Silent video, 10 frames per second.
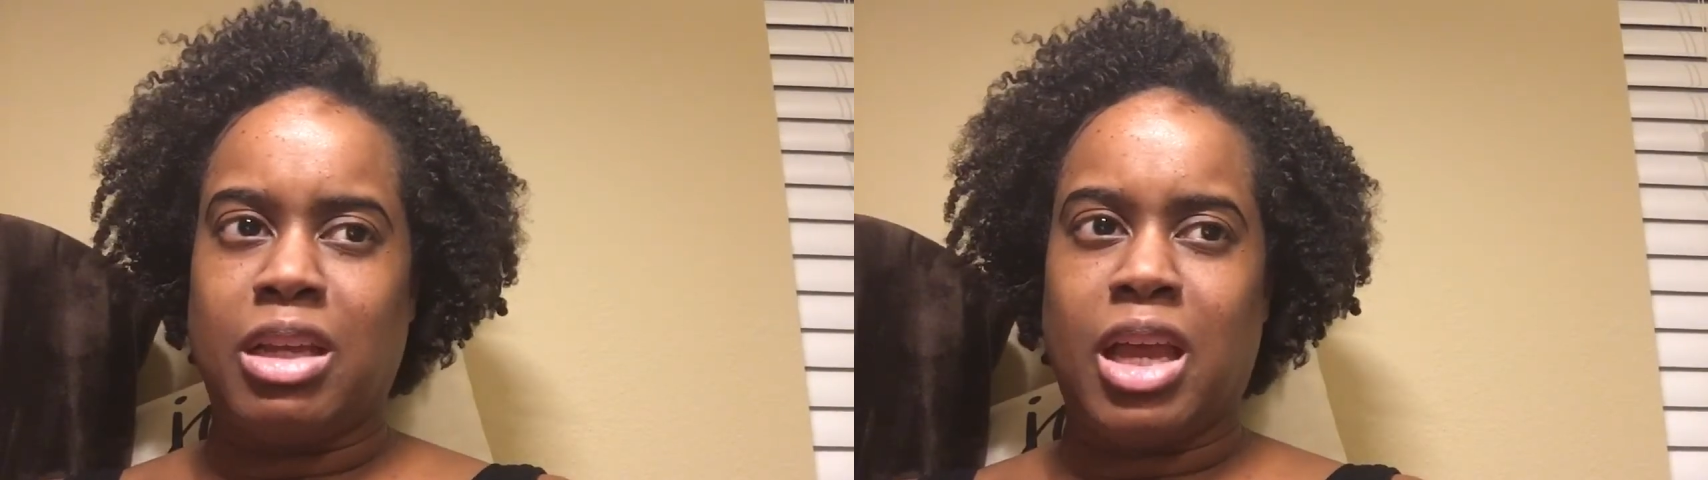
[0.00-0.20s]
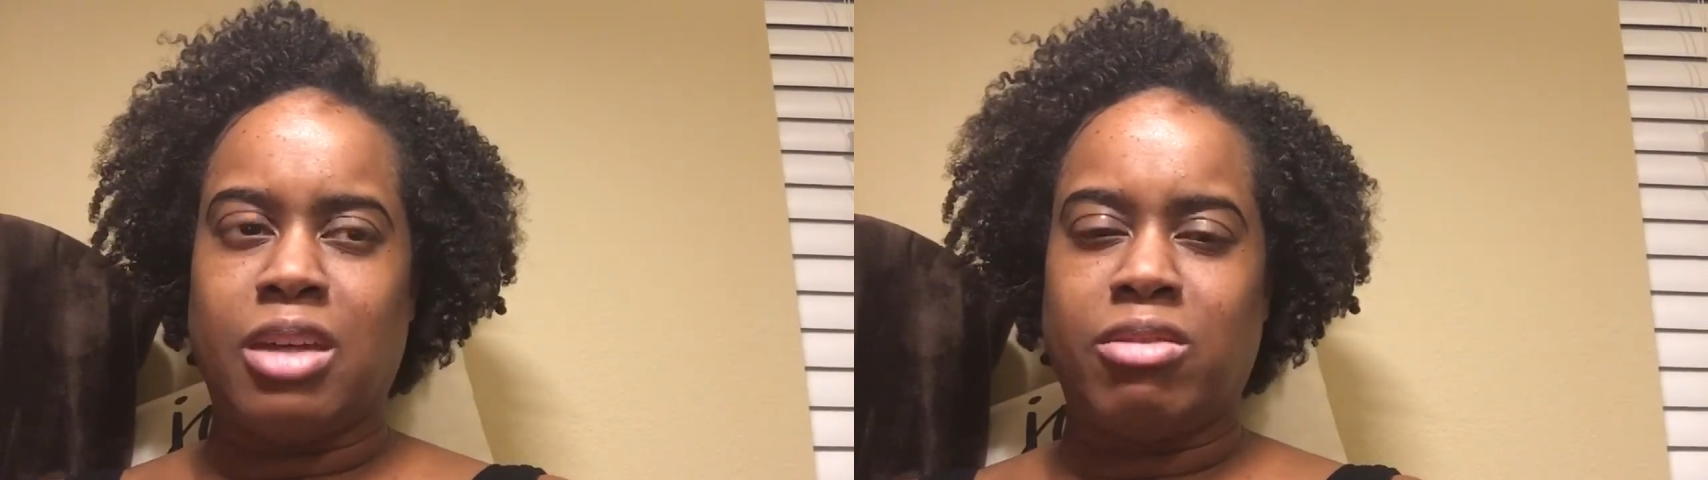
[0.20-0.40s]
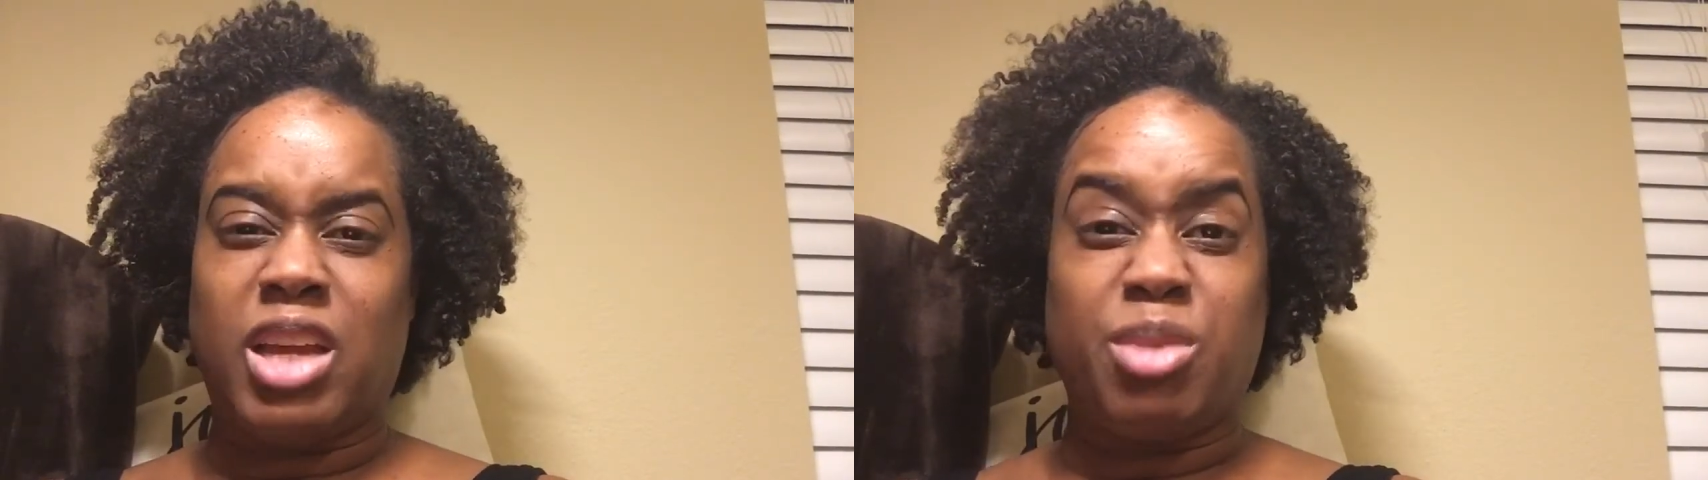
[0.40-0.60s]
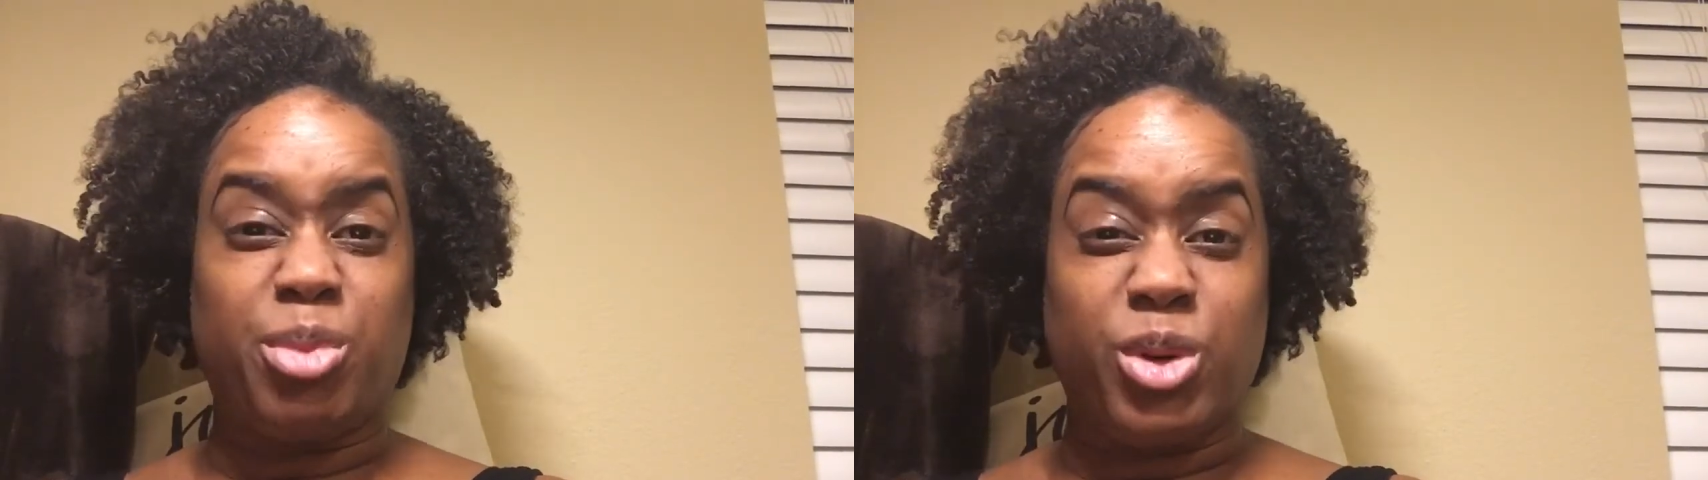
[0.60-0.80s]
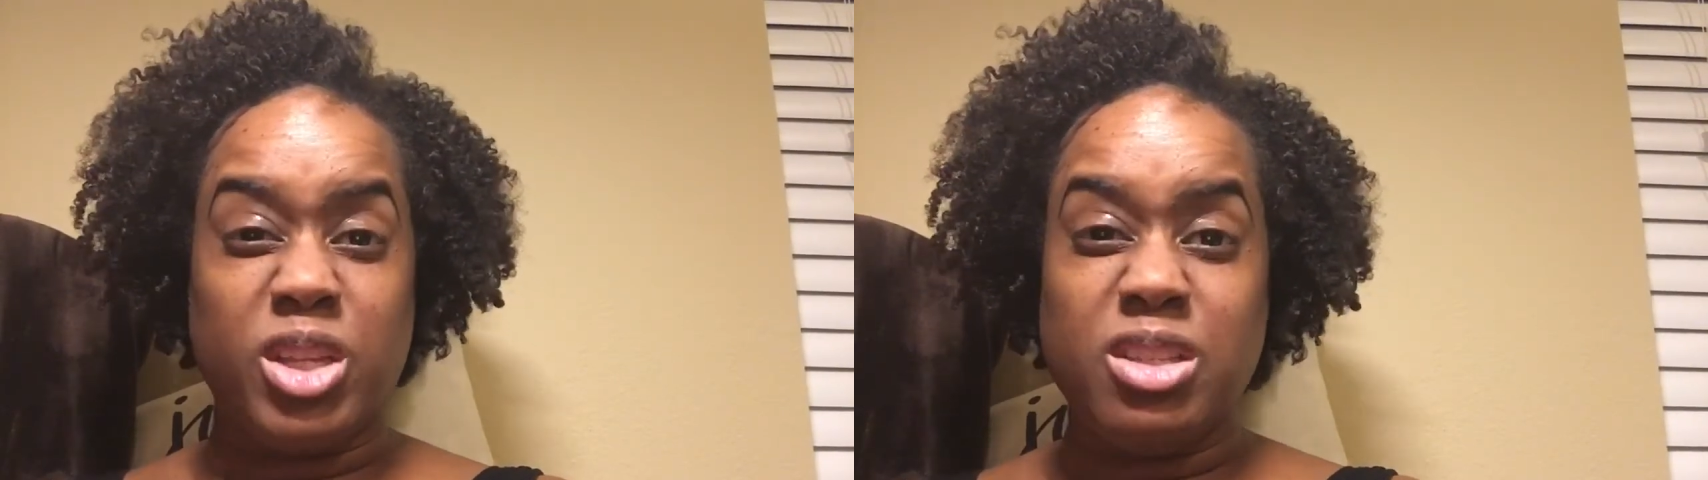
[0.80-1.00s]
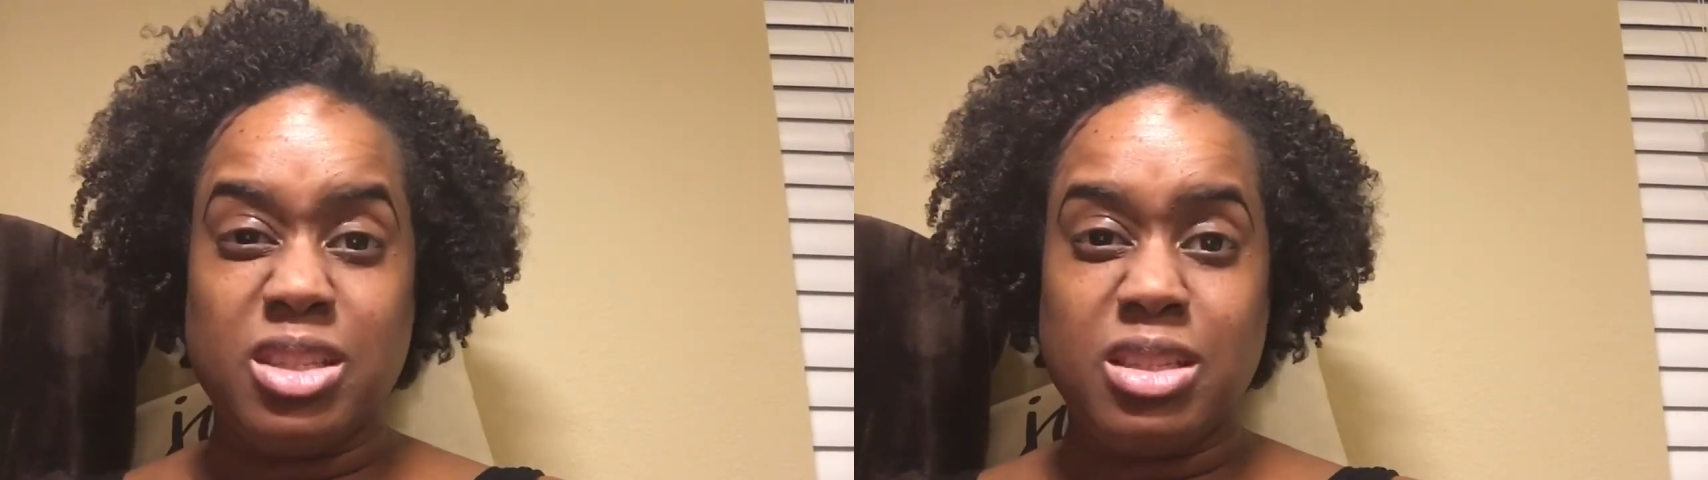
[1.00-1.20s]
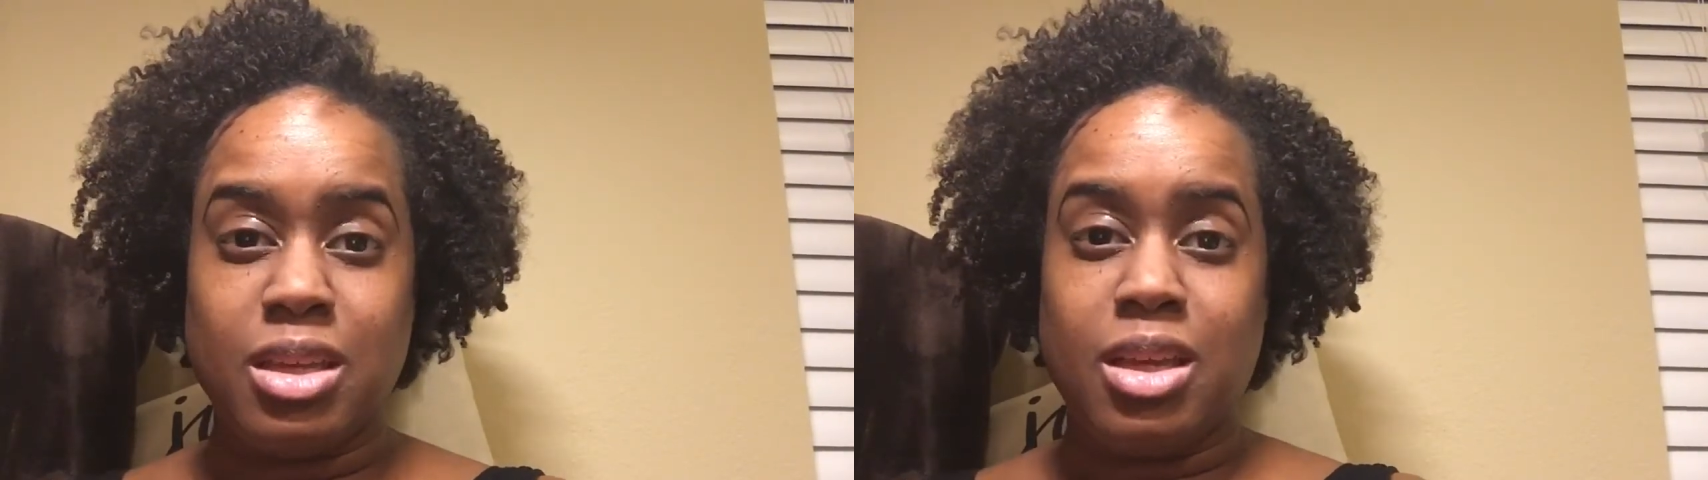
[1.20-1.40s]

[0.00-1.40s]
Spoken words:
kind of like priests,